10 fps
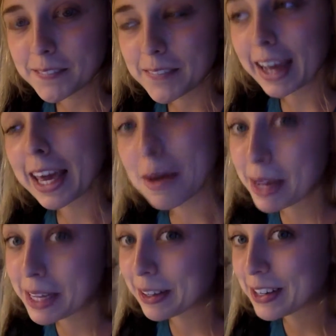I can't
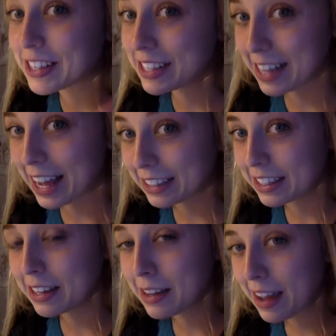paint the earth
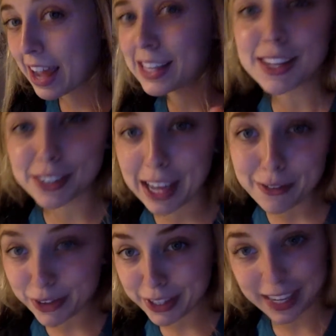exactly, and that's okay if
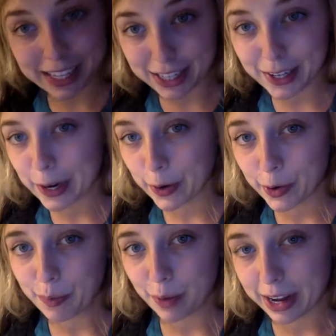you can't either at
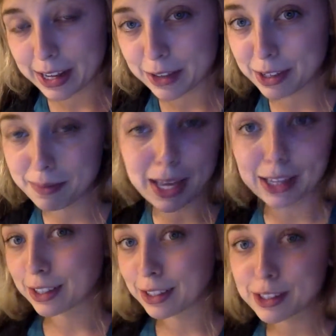home, right? You can
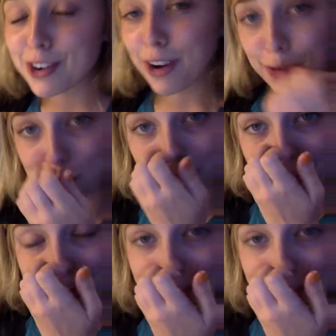make your own planet.